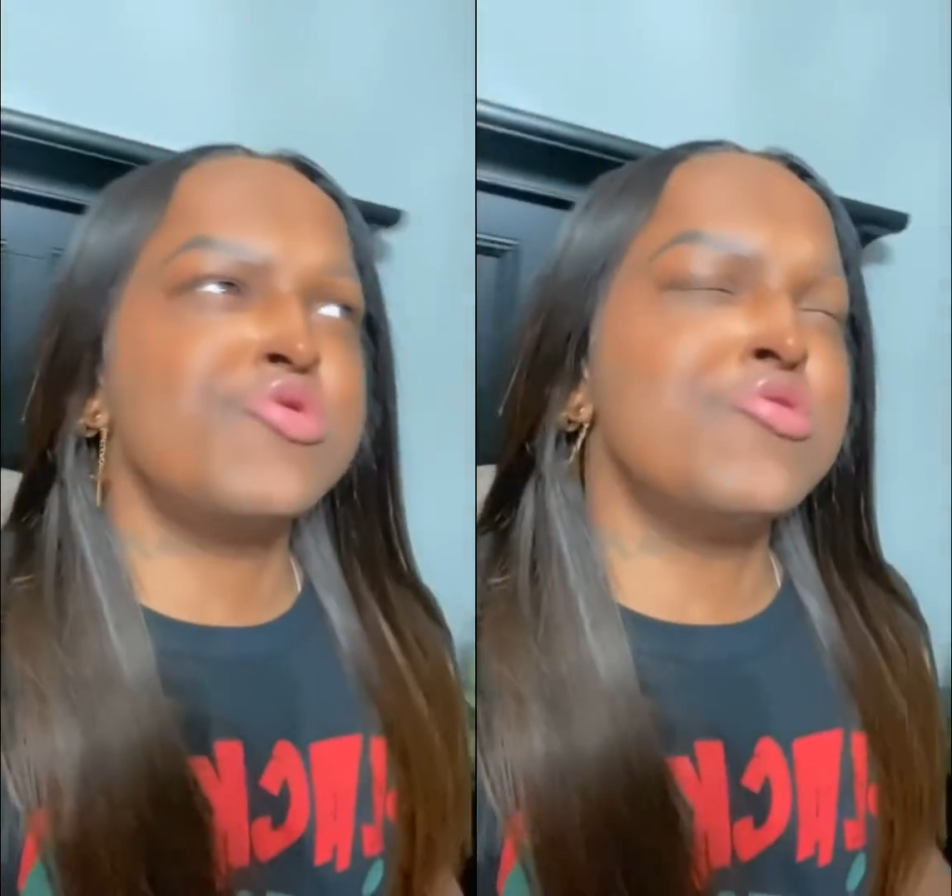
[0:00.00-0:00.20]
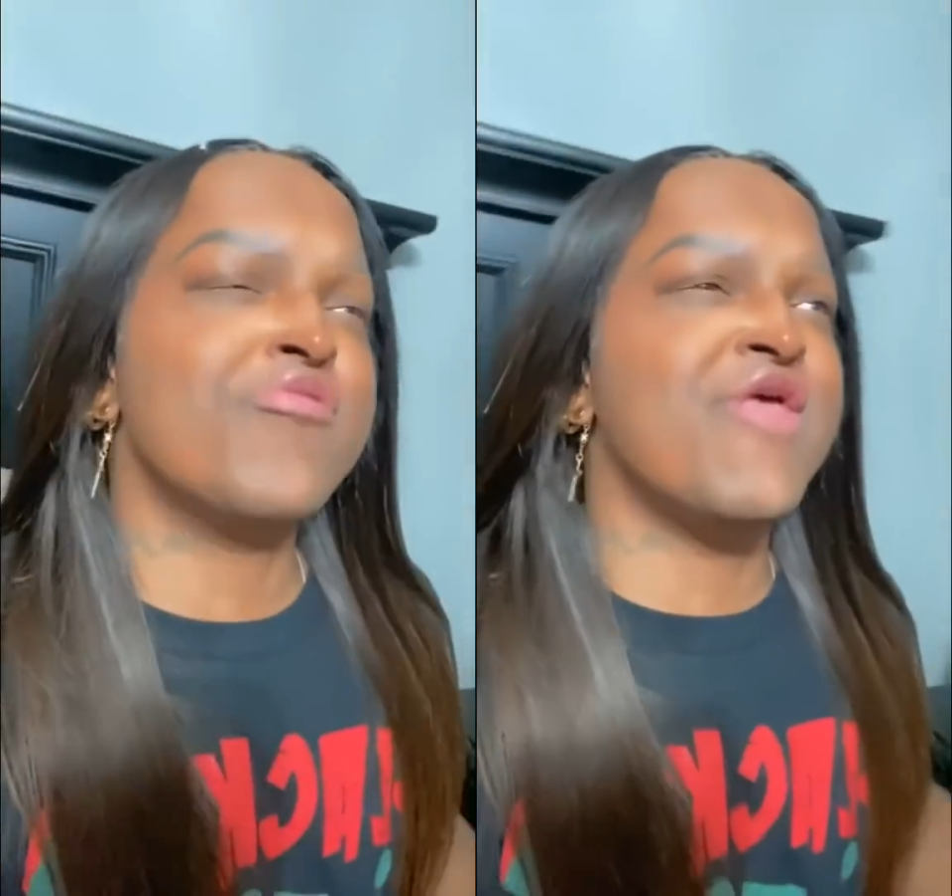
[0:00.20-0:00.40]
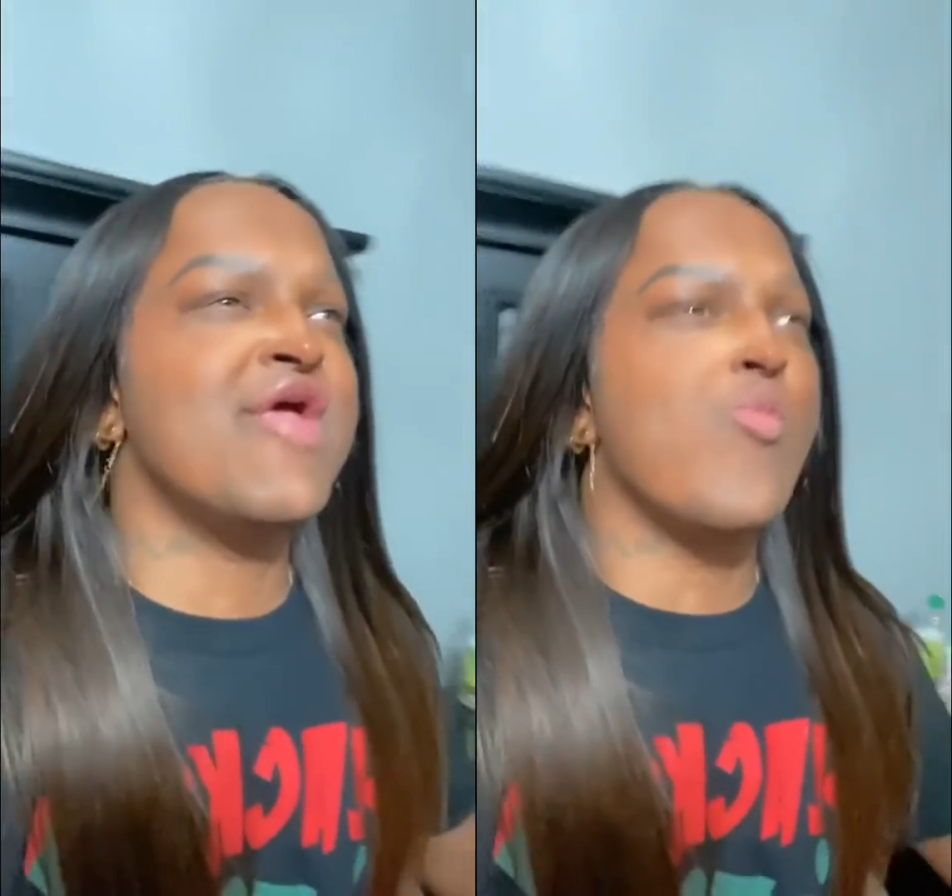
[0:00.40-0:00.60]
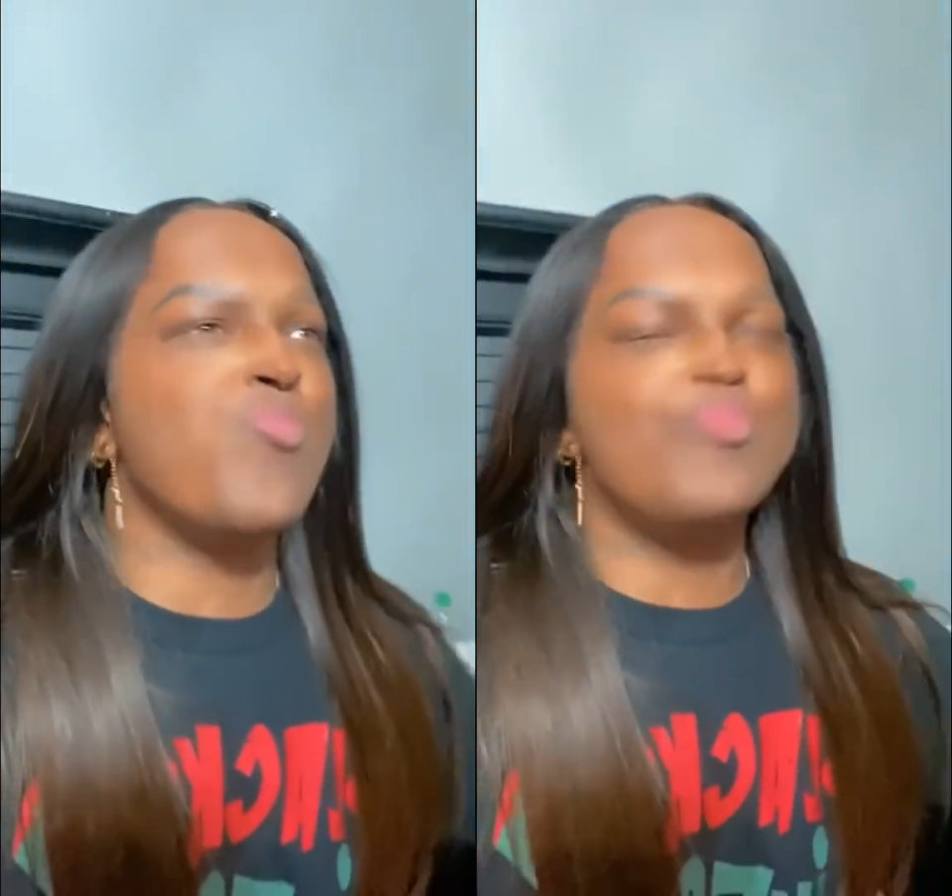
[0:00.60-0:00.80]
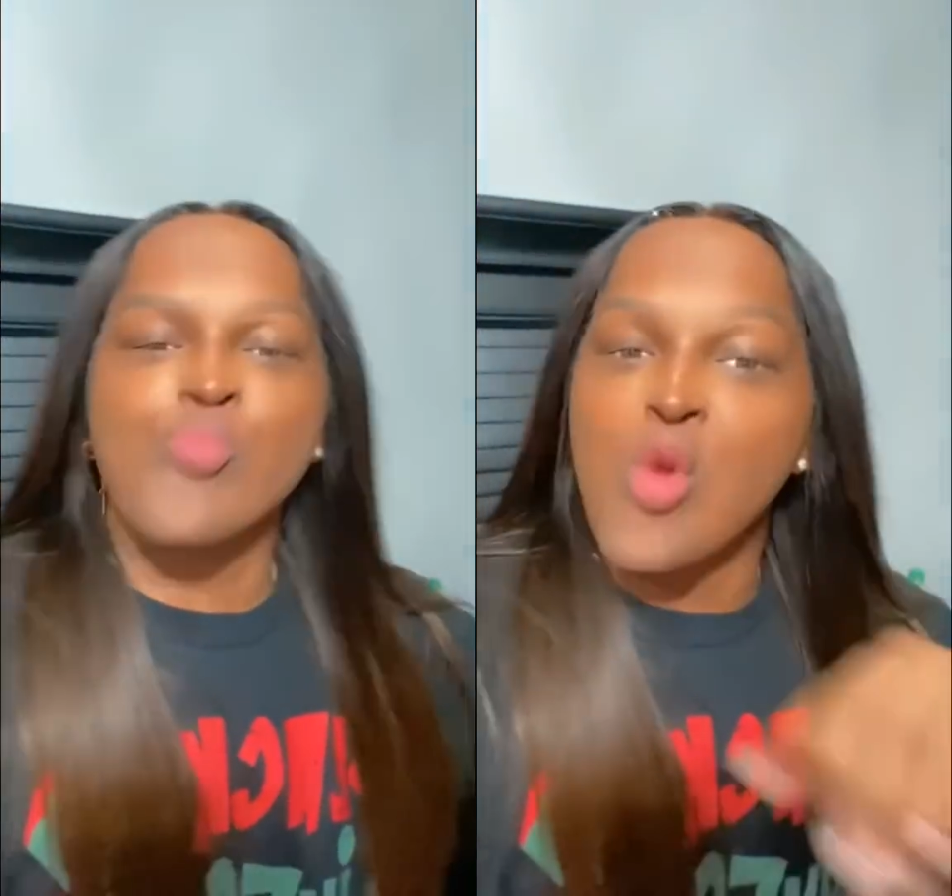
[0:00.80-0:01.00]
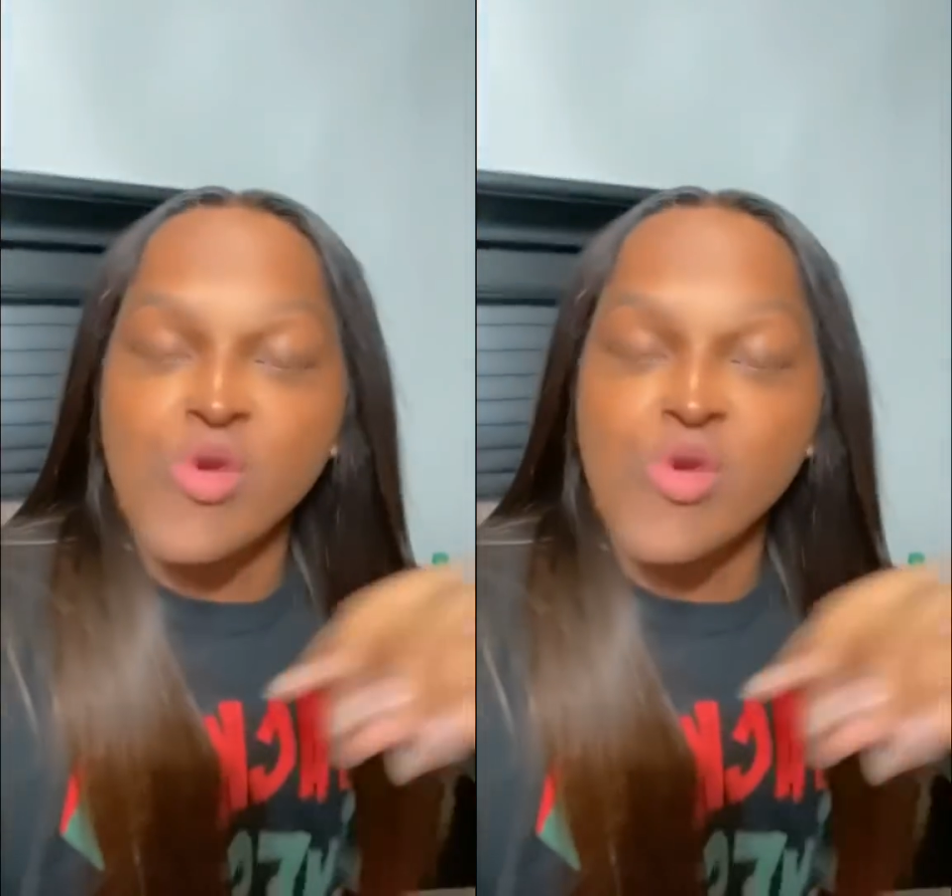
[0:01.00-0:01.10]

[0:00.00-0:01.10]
you know what I'm saying?